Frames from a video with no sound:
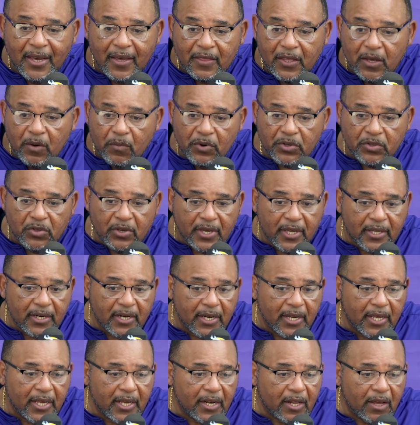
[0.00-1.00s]
And then when you
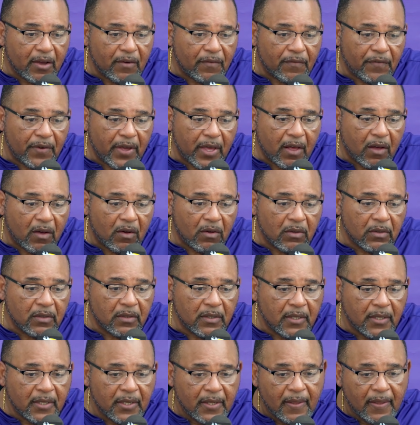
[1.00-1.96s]
get in the NFL,